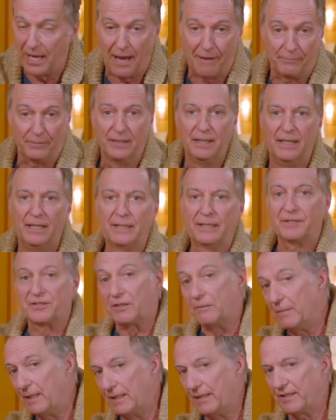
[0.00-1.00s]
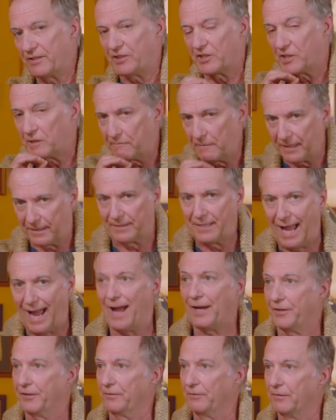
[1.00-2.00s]
happen because to me this is
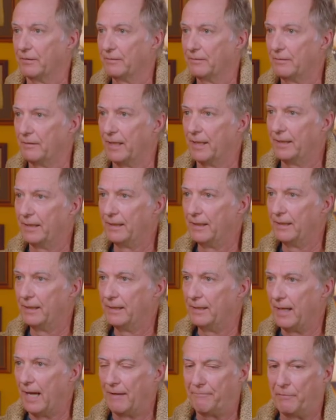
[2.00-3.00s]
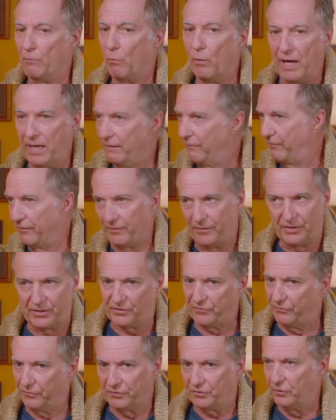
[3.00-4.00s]
spectacular right i've been waiting for this
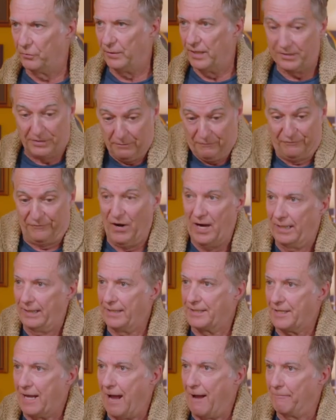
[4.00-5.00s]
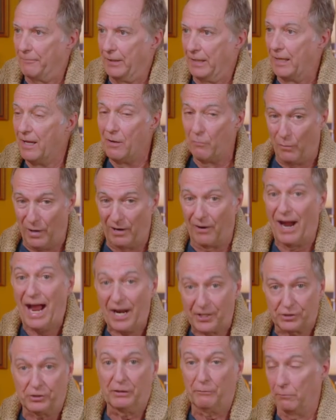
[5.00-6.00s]
for two weeks and finally it's happening we right. are
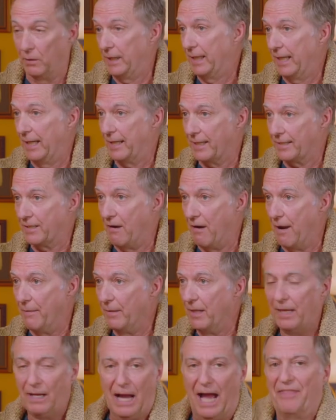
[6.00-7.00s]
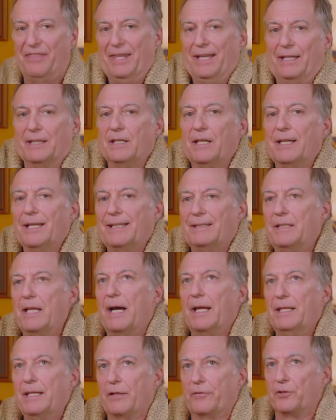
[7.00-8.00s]
actually running out of time i think in a,
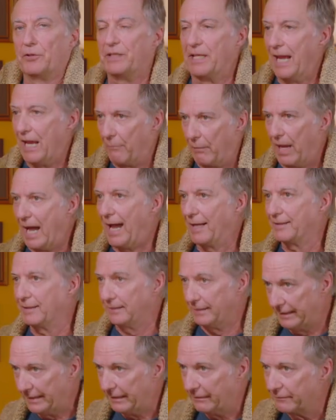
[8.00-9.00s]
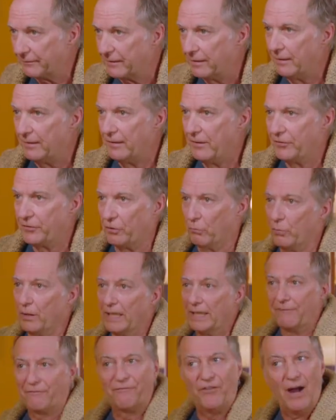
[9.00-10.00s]
another day we had to leave so
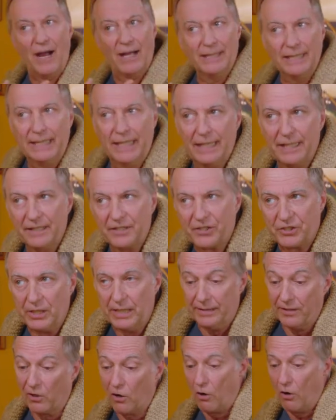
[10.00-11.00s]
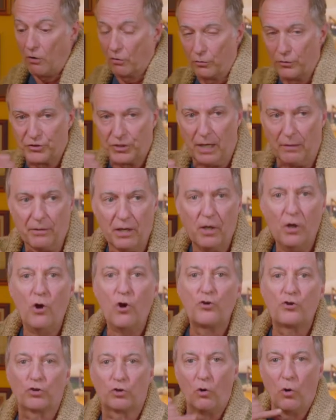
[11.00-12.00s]
we're finally getting a scene. The call goes out
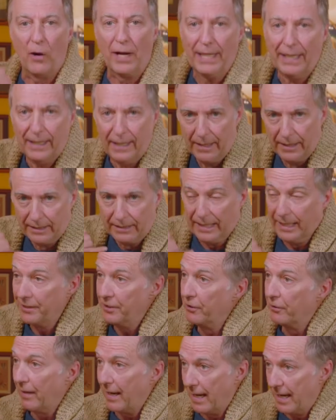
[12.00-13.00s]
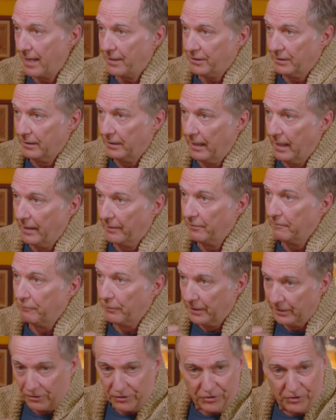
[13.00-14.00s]
Troy, get your ass together,
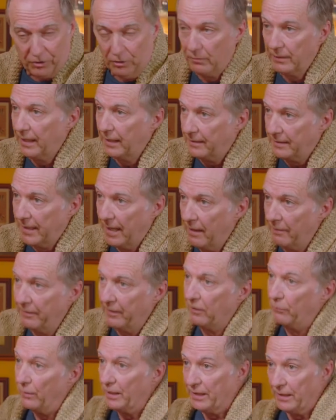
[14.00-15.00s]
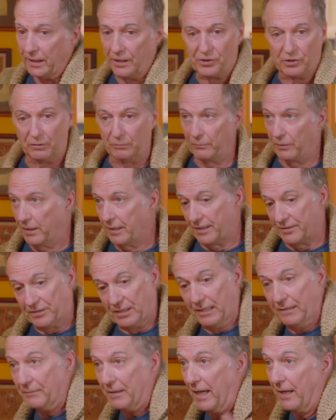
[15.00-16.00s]
bring your suit, get down here. We need you. And we're going to
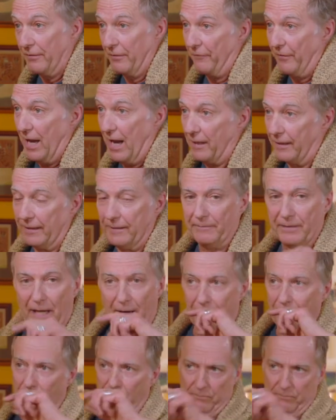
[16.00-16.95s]
send him down the valley. Now,